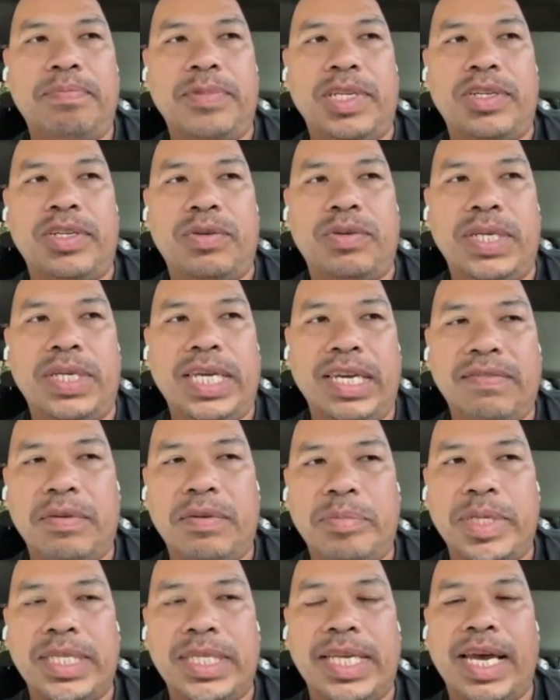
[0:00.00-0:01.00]
we gave
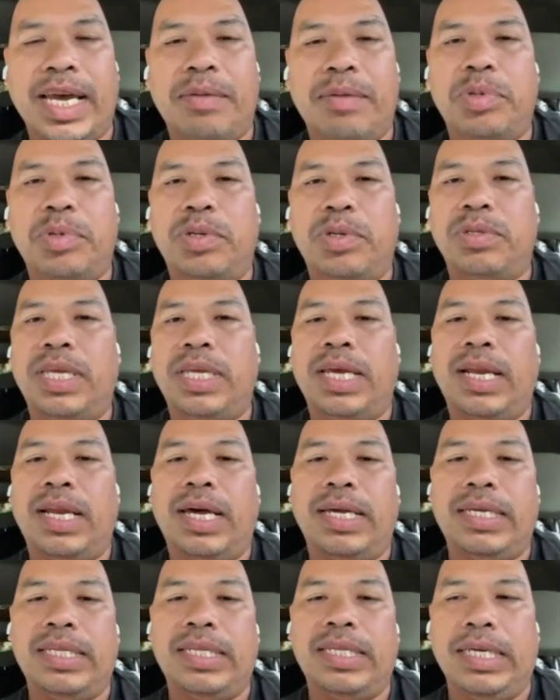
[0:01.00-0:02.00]
them a sample. They
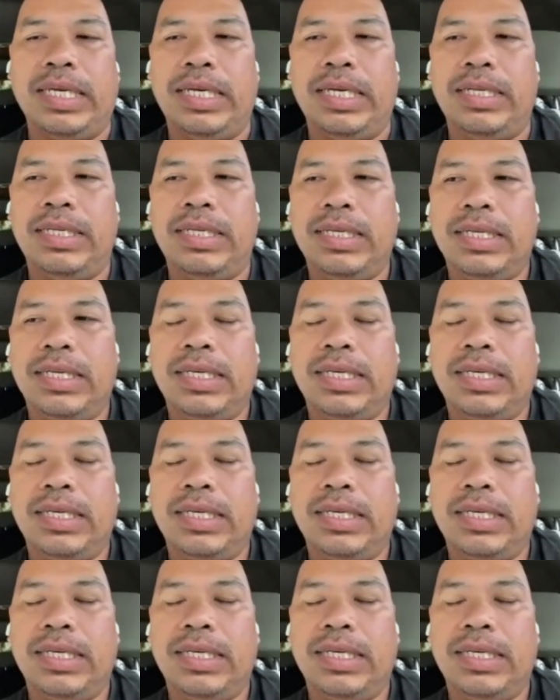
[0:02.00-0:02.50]
liked it.